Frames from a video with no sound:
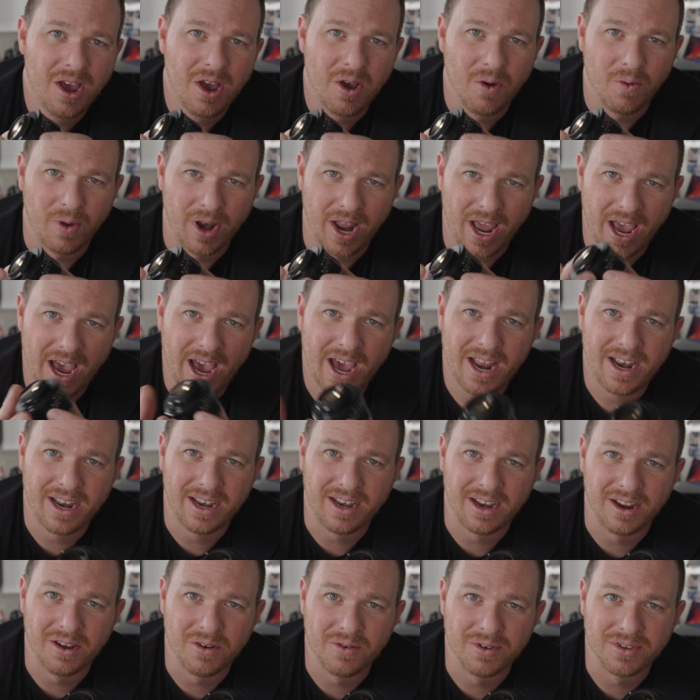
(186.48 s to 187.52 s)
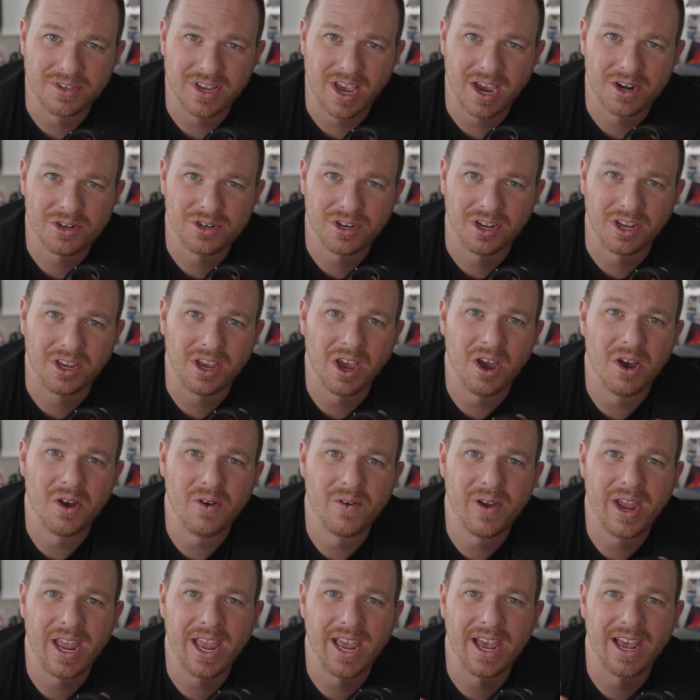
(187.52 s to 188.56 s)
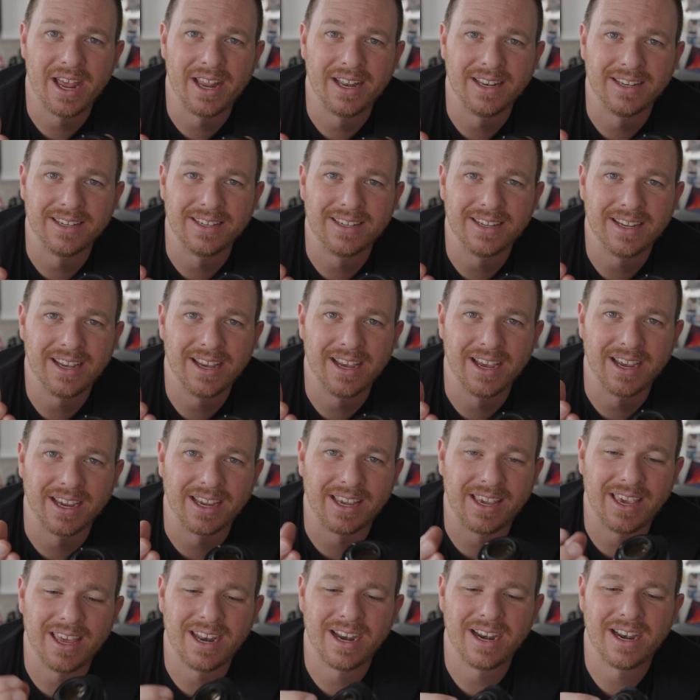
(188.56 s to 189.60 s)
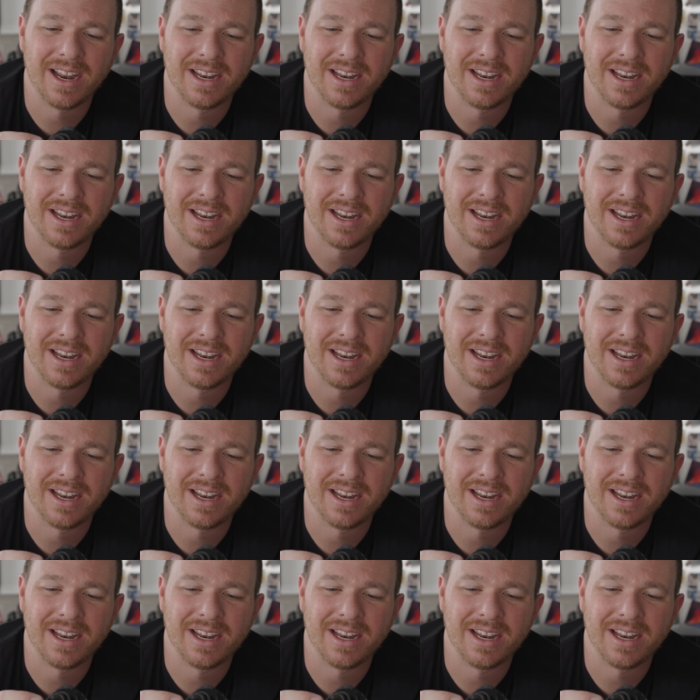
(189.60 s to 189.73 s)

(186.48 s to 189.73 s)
What I had to do was actually go and get an